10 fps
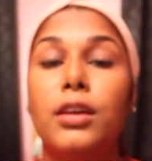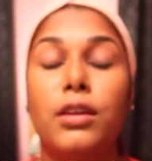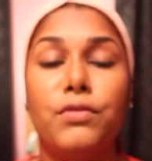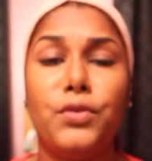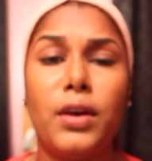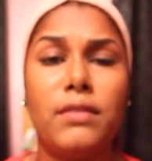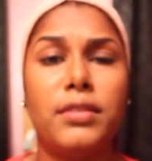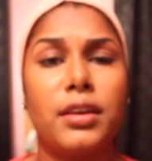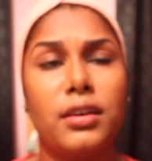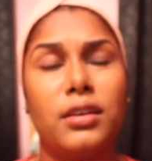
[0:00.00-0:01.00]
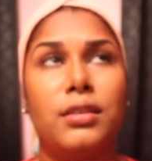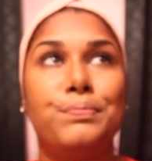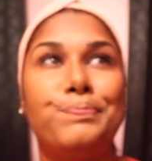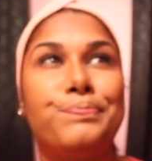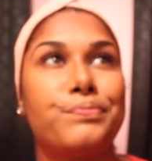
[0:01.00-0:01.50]
if you have like a
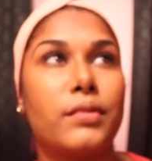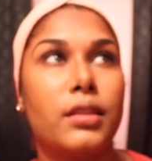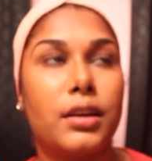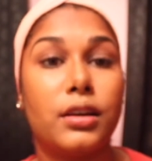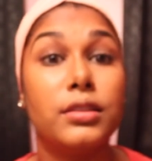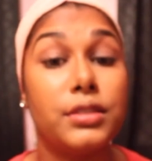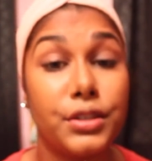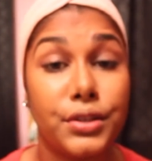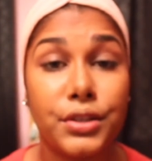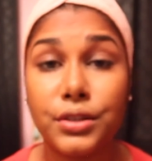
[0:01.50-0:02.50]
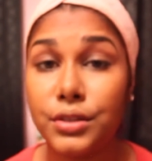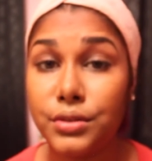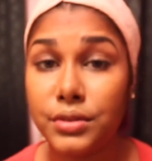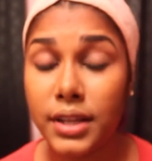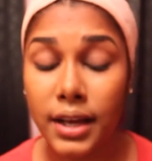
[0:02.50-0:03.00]
concealer, you can
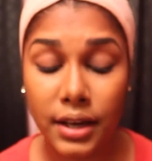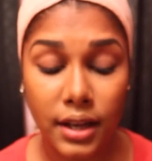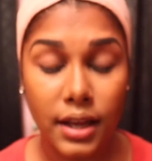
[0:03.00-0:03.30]
use that.